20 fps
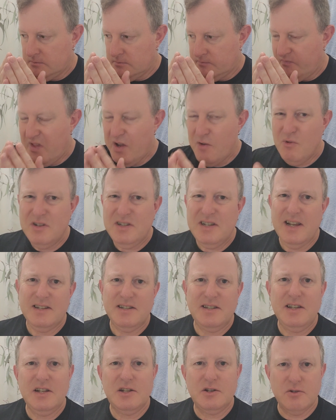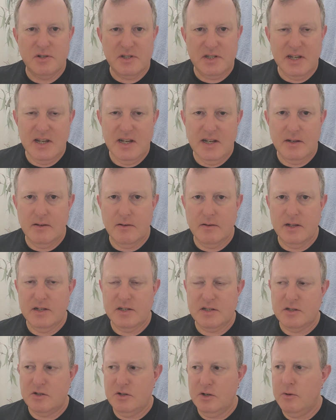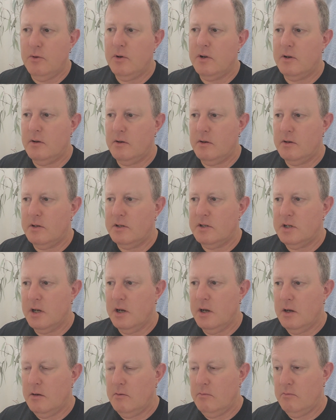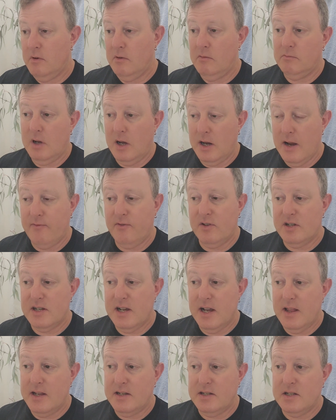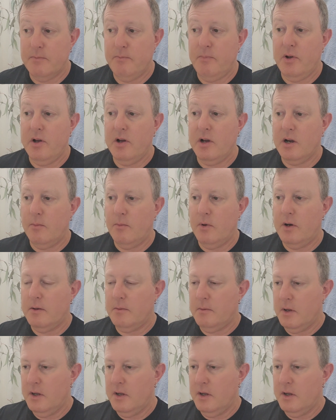There is that citrusiness to it, so I'd have to say that's the bergamot.